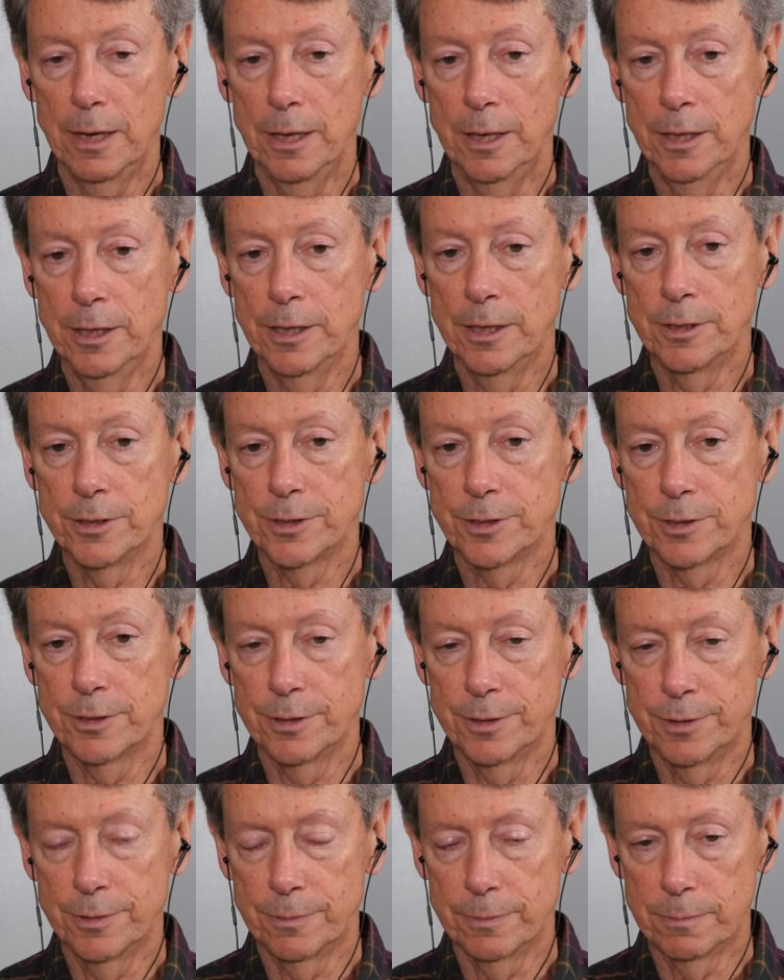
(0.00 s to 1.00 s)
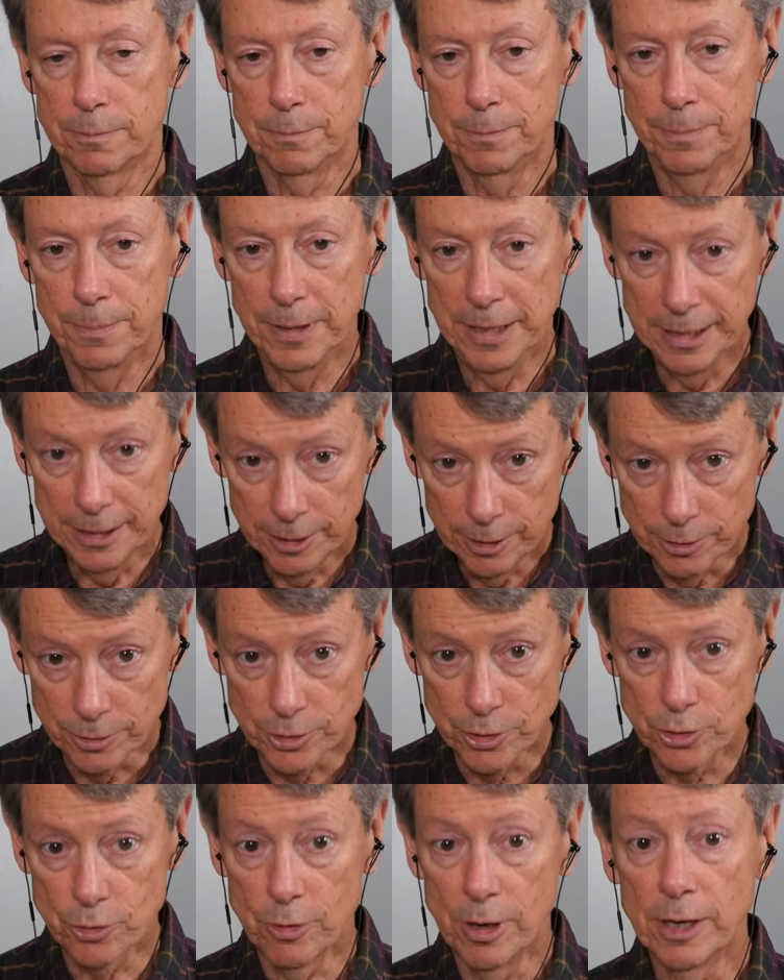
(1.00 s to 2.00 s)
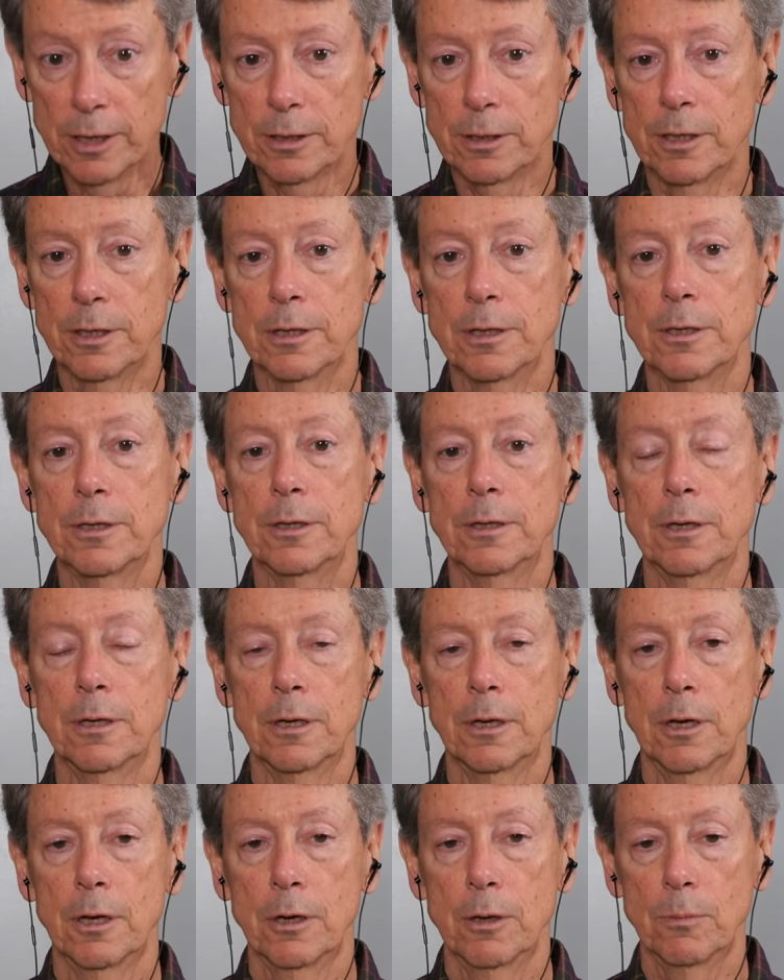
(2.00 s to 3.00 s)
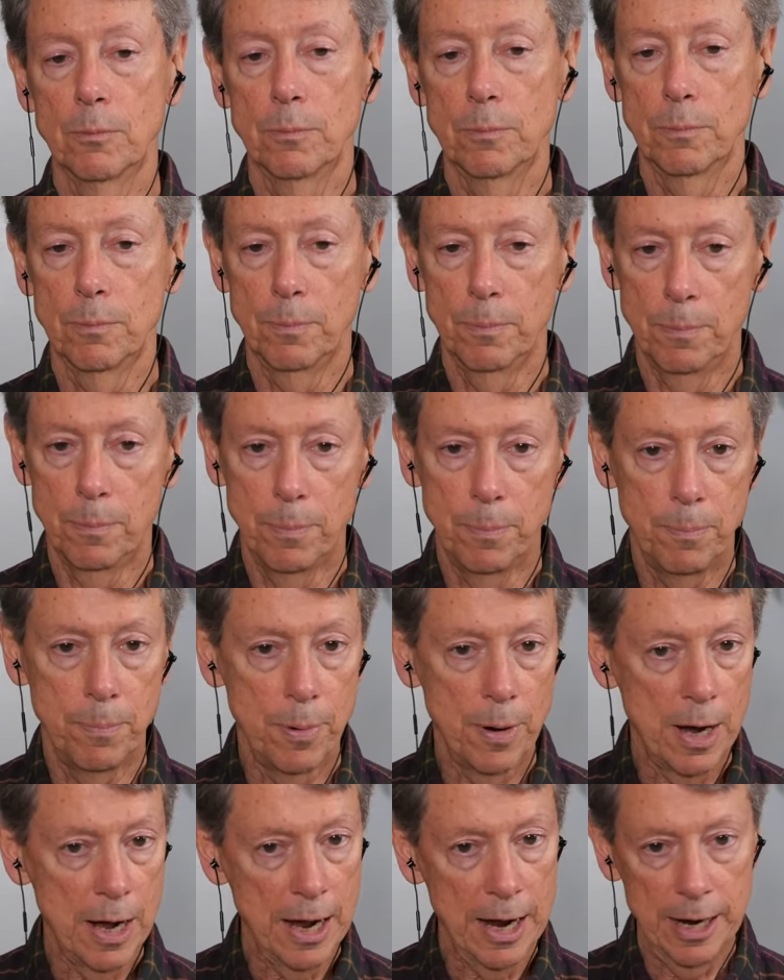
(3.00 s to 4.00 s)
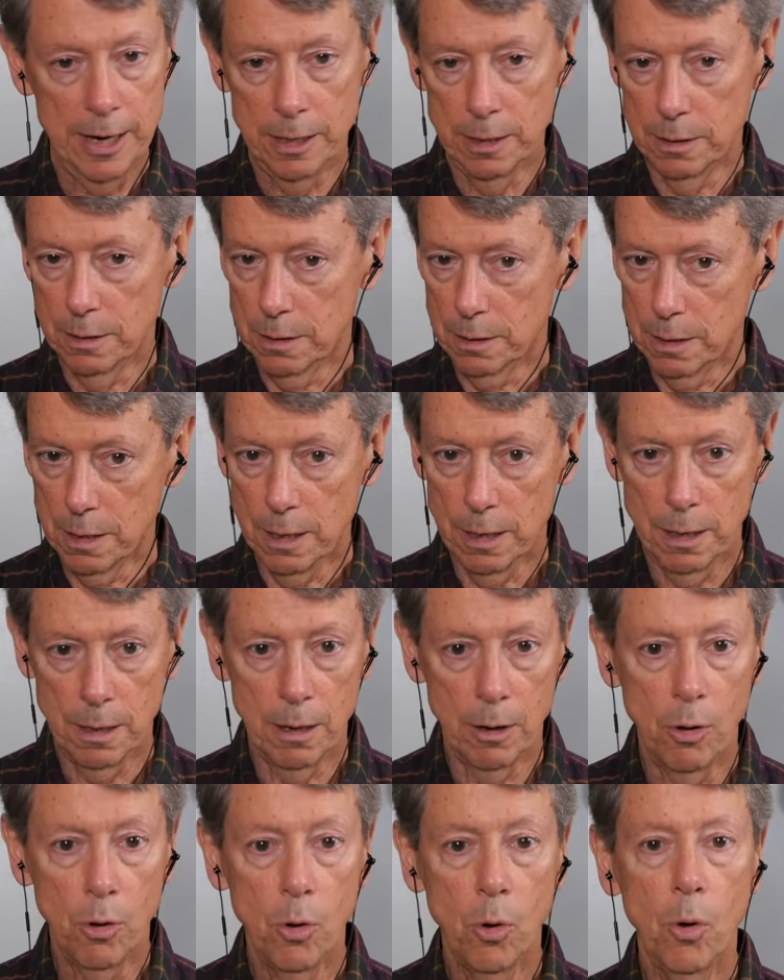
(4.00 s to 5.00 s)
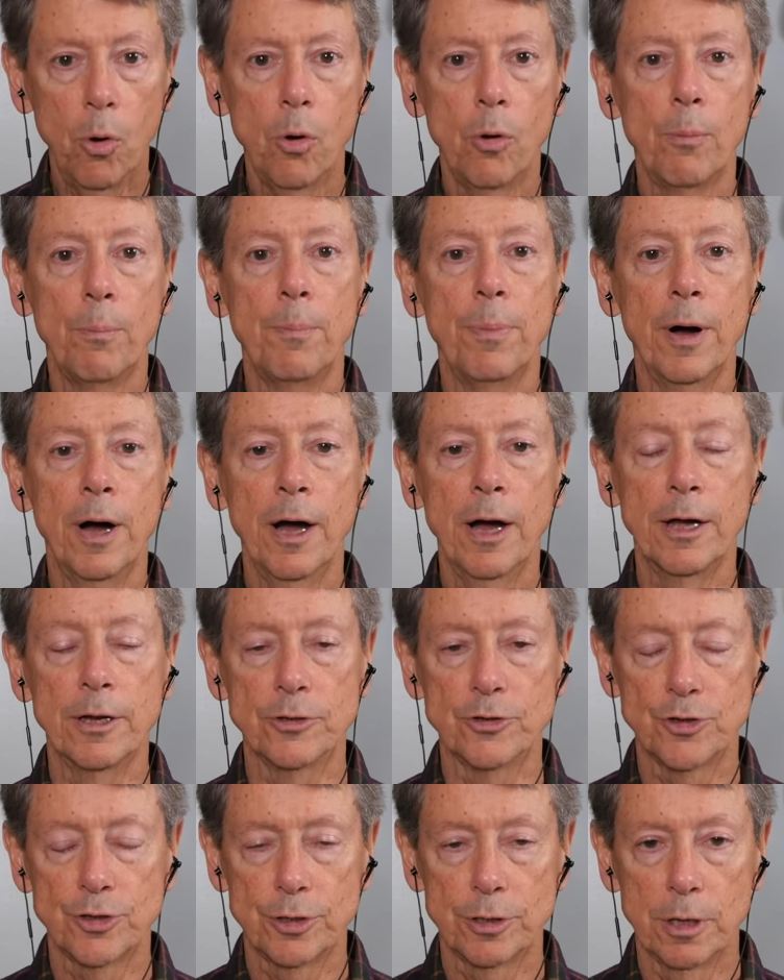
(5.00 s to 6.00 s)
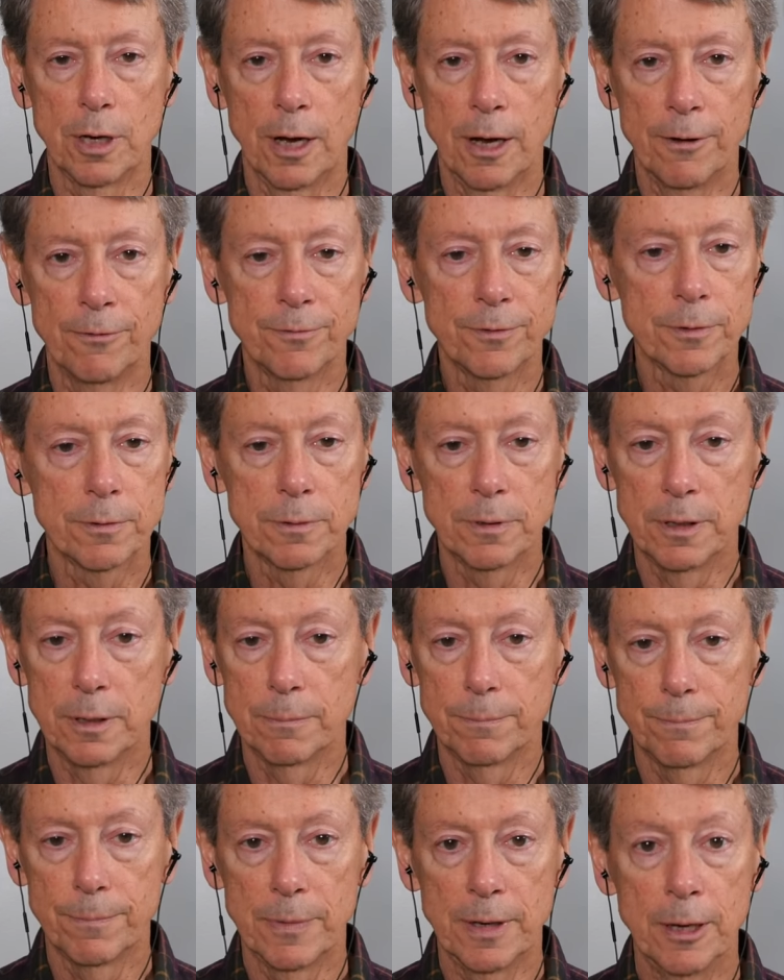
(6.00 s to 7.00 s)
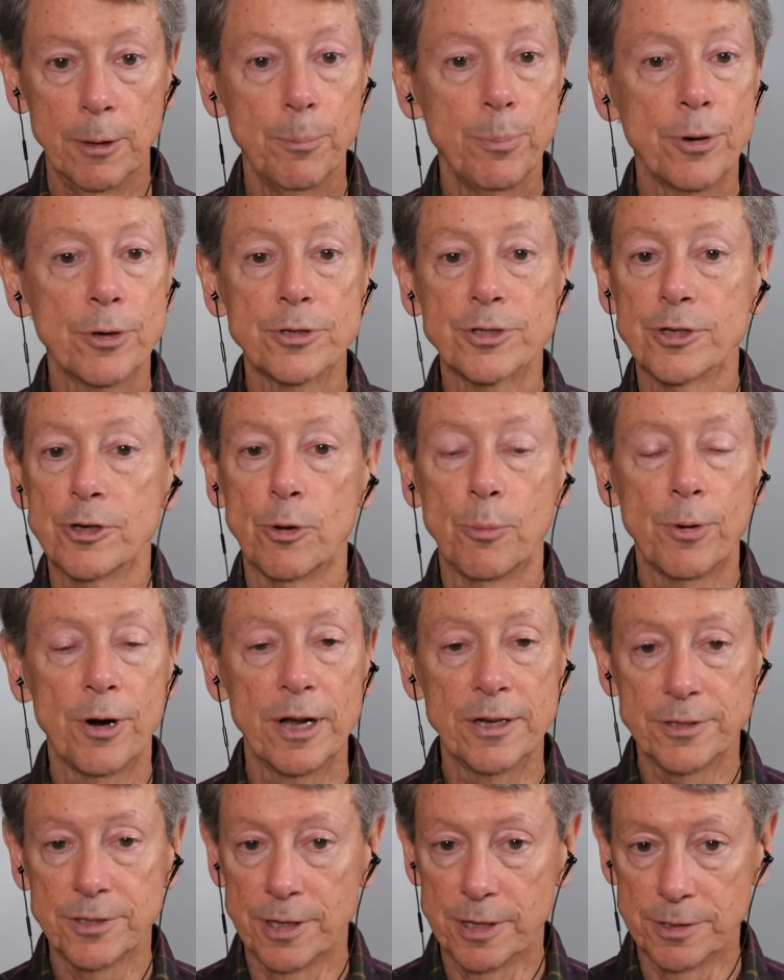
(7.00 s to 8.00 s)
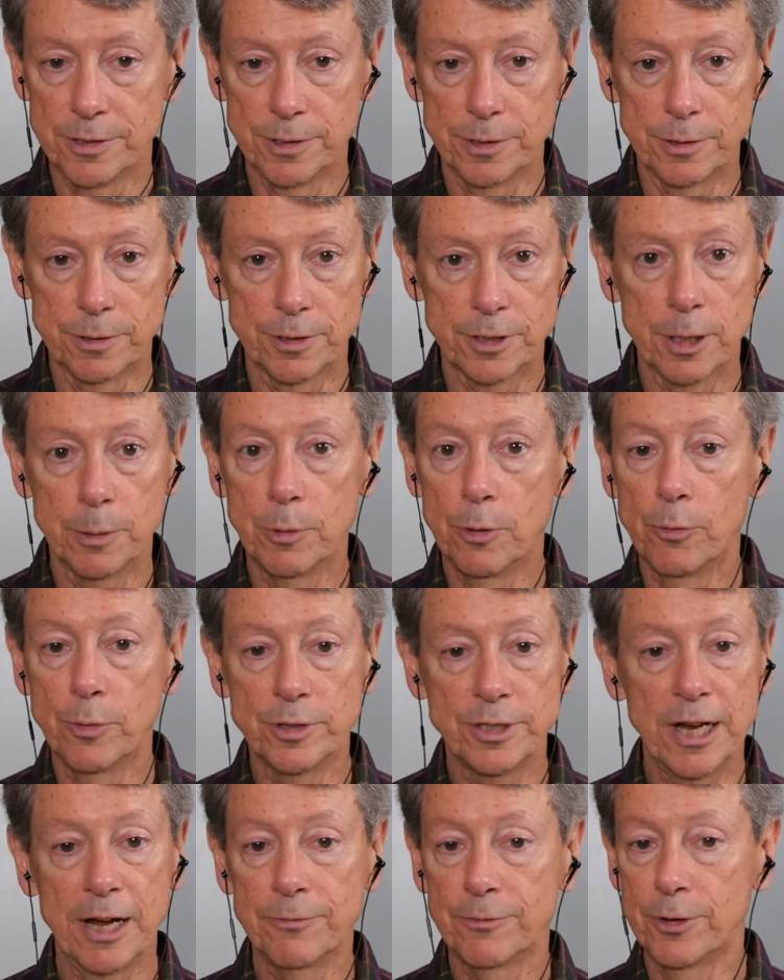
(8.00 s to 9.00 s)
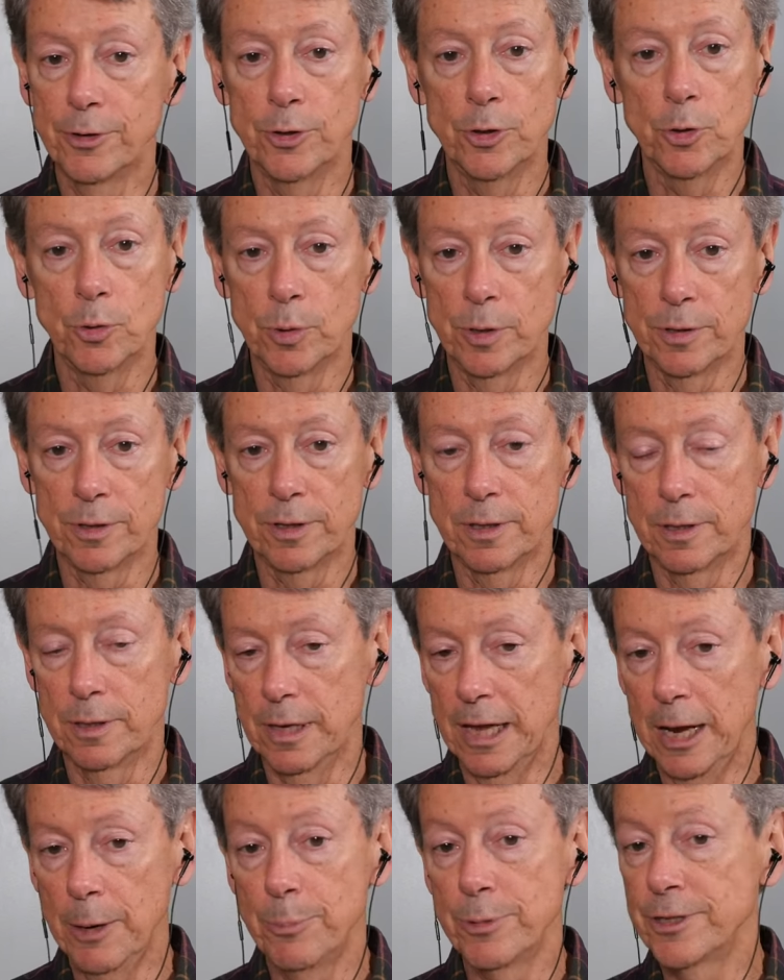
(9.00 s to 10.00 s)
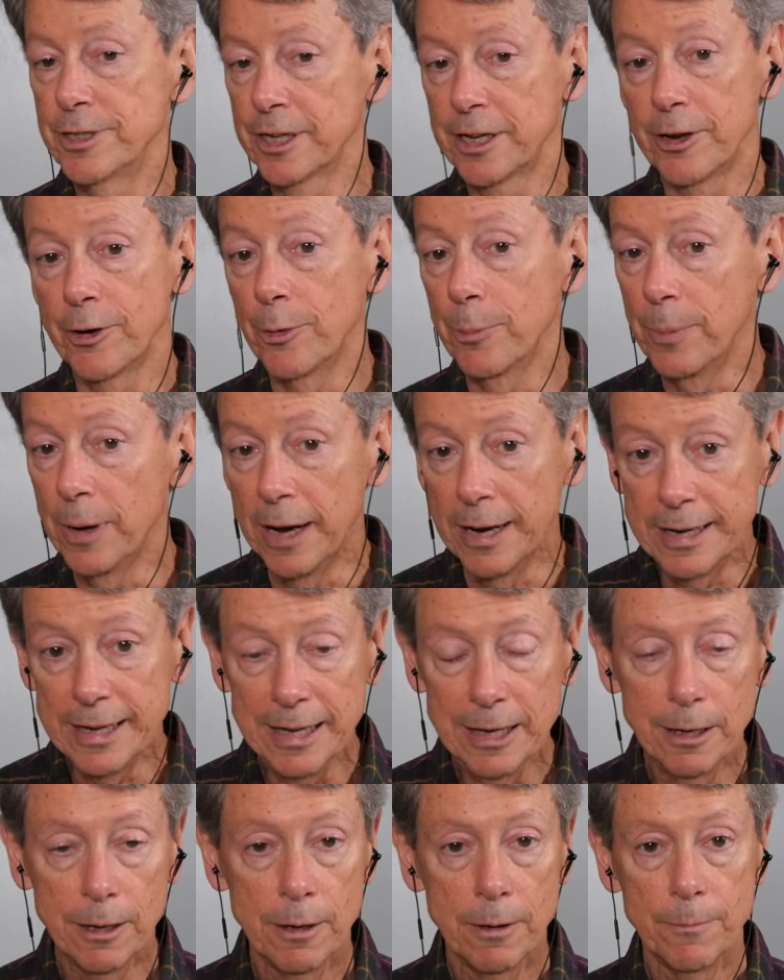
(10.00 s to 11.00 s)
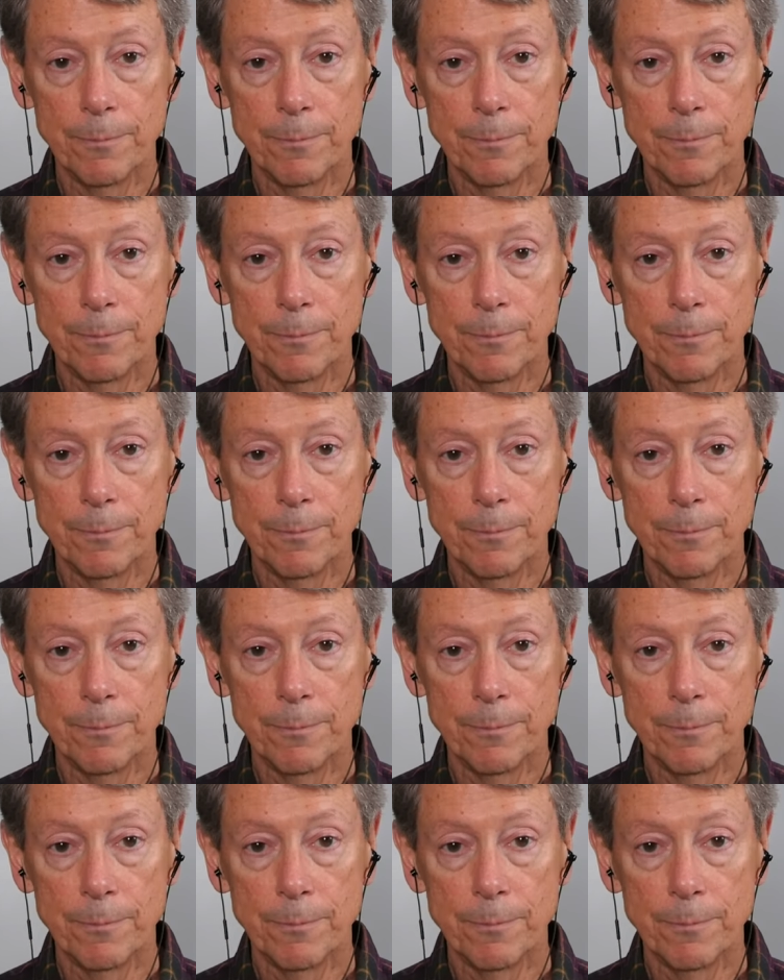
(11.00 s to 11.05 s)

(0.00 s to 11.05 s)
is being constructed by a whole bunch of impersonal processes, some of which have to do with a particular body.